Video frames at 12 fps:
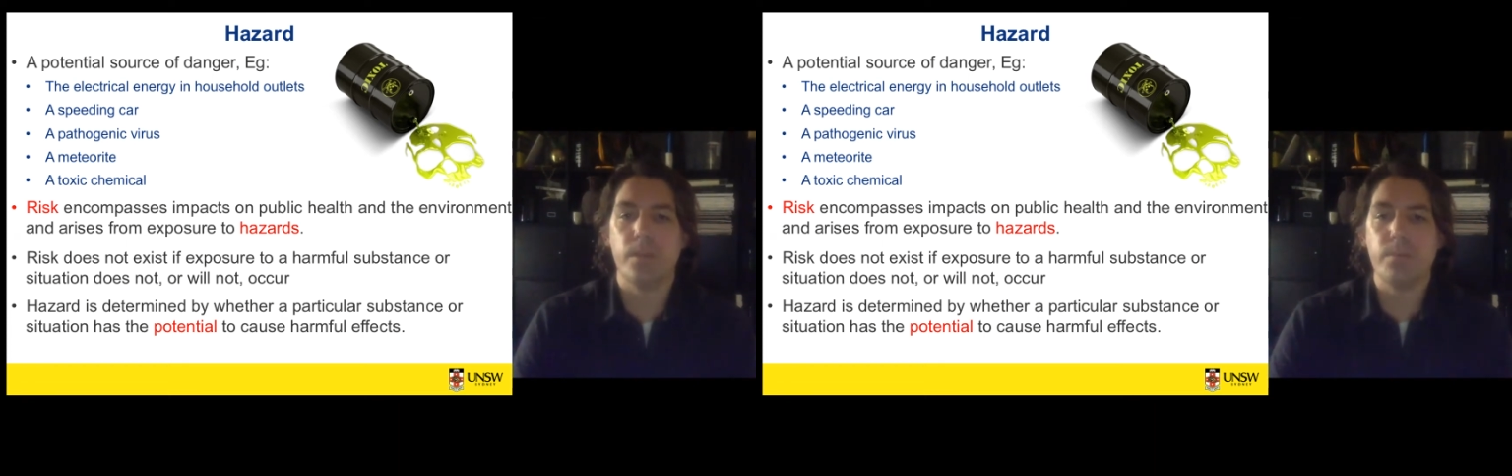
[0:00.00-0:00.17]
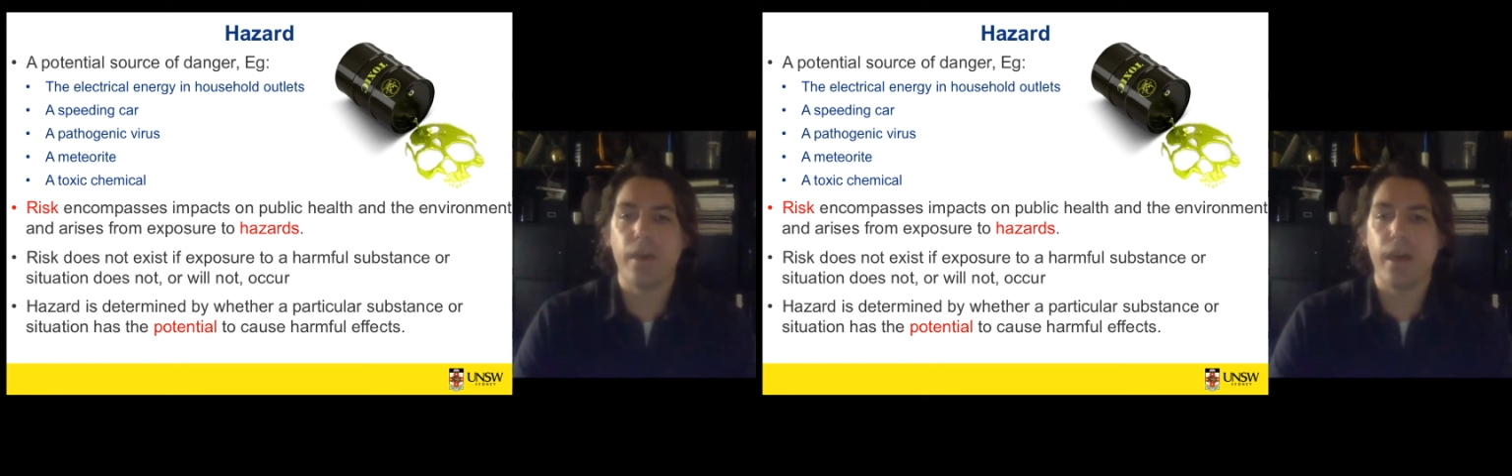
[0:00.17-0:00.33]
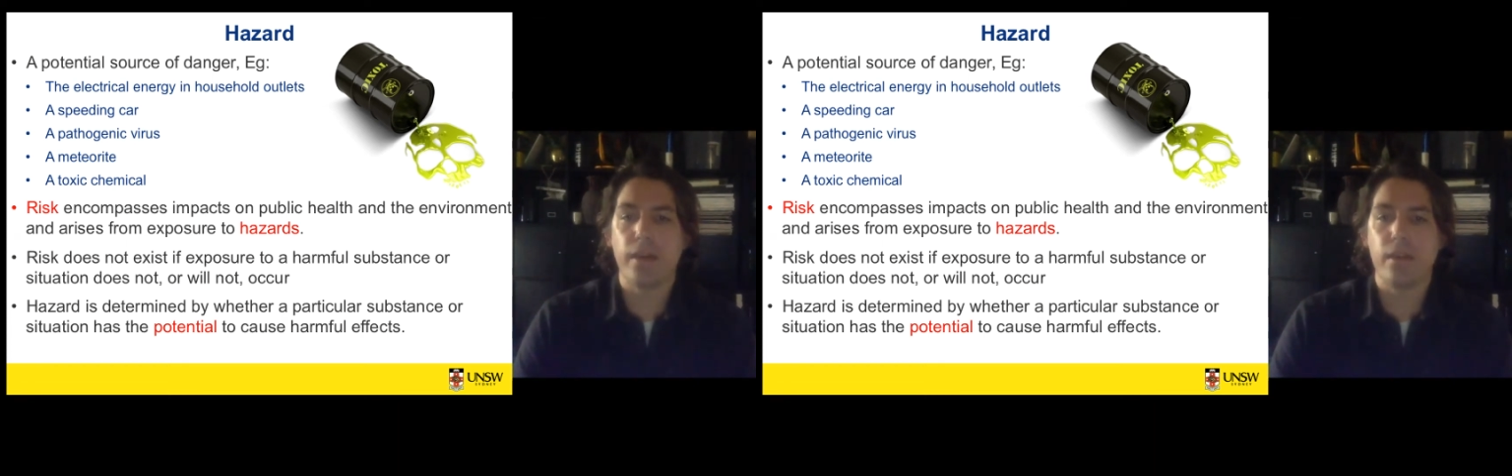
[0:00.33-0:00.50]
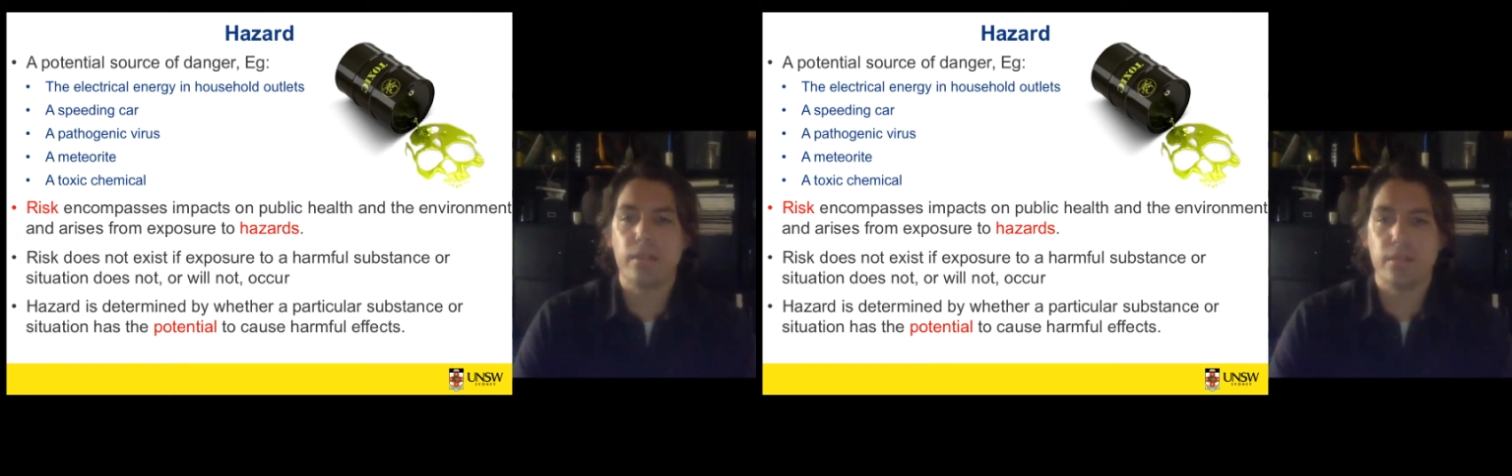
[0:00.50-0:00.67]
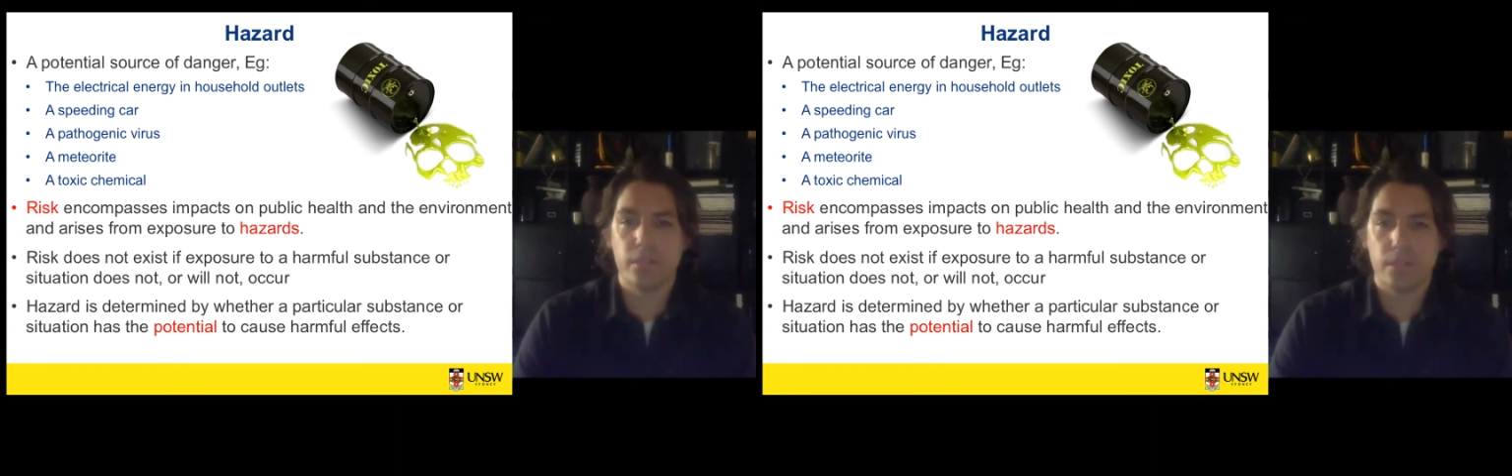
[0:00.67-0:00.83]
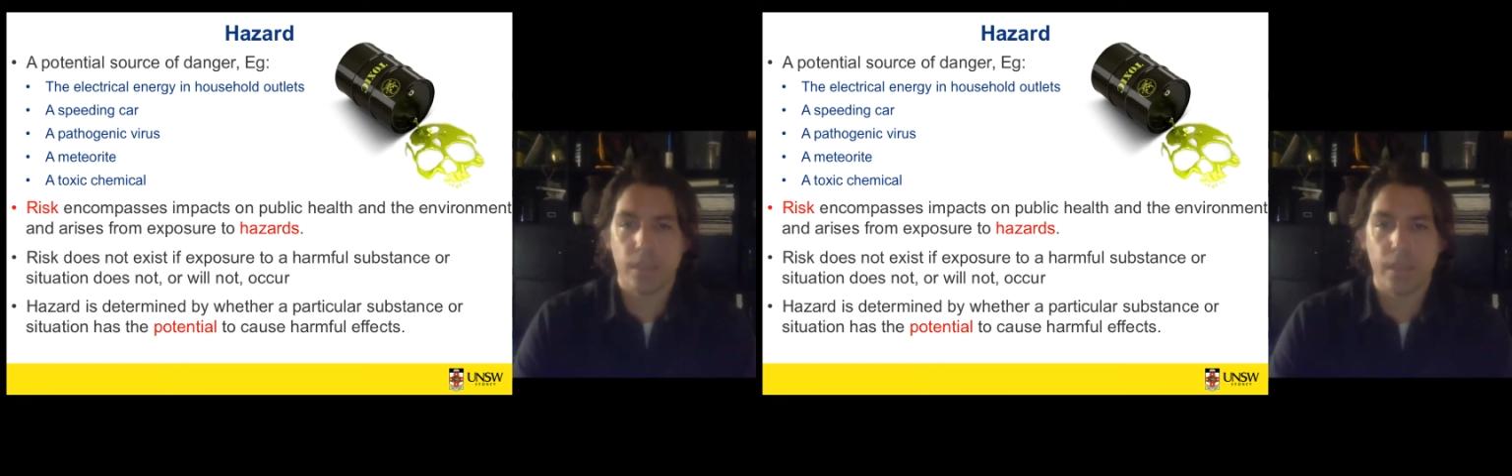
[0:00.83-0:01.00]

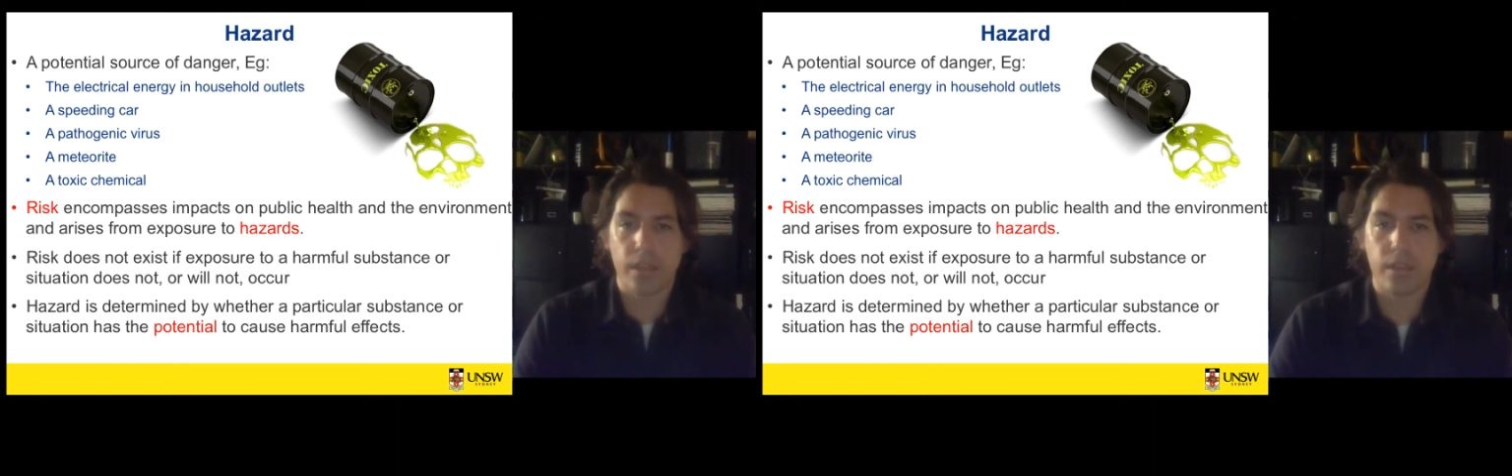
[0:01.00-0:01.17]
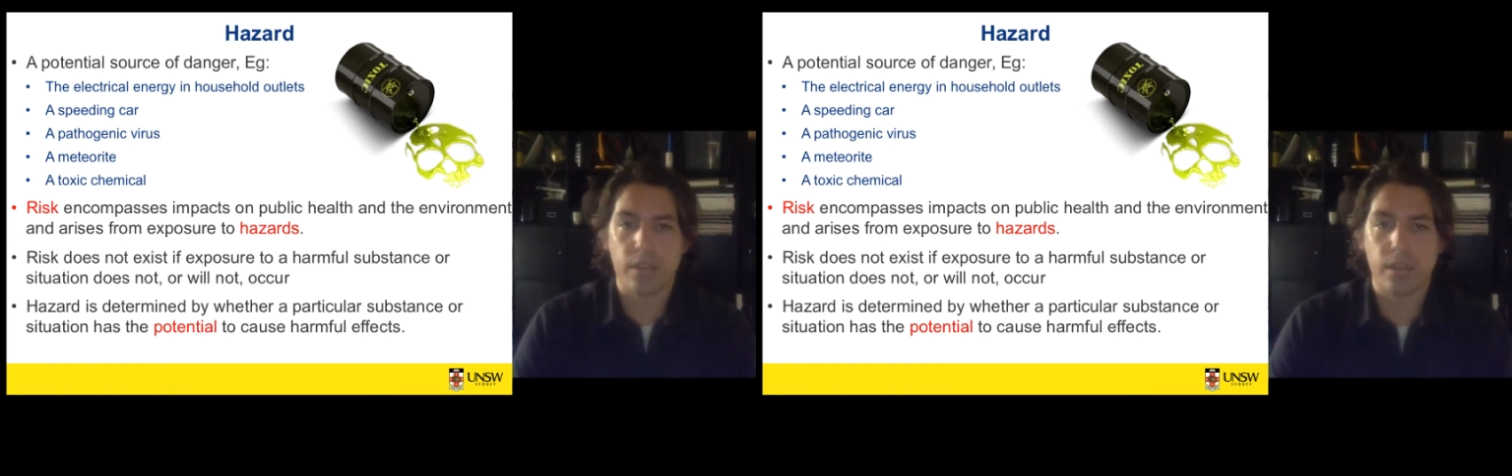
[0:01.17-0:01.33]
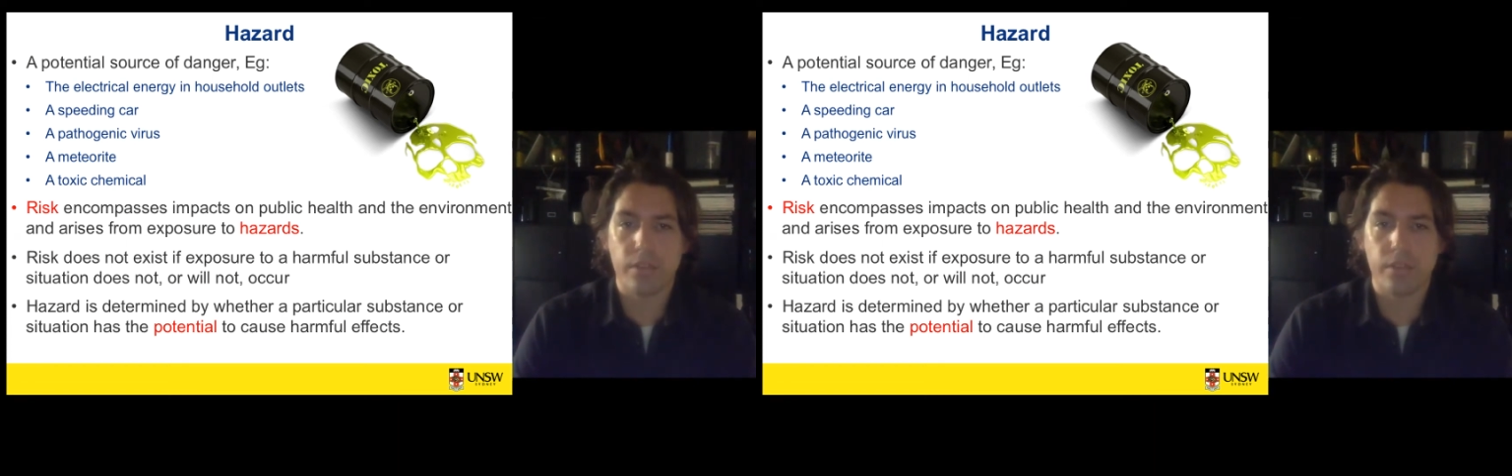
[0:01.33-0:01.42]
impacts and